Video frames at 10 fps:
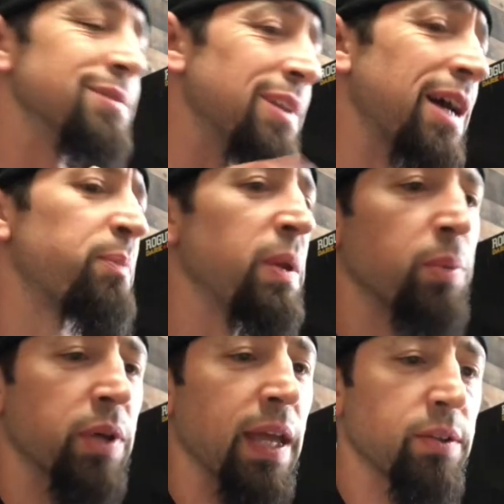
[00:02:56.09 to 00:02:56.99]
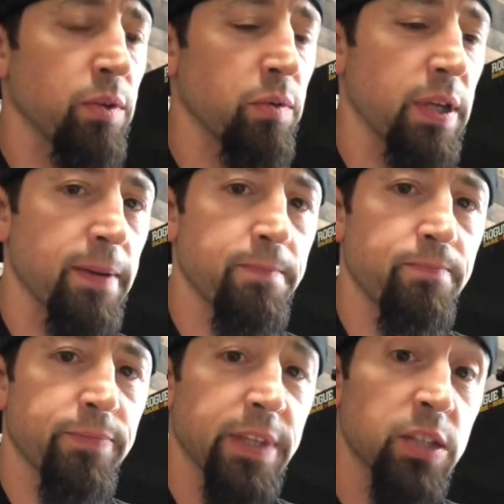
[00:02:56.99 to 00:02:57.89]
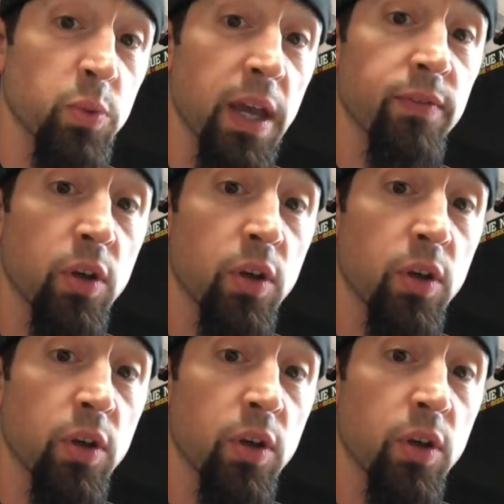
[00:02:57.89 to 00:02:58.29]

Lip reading: A lot of people can't do that. That's why I have a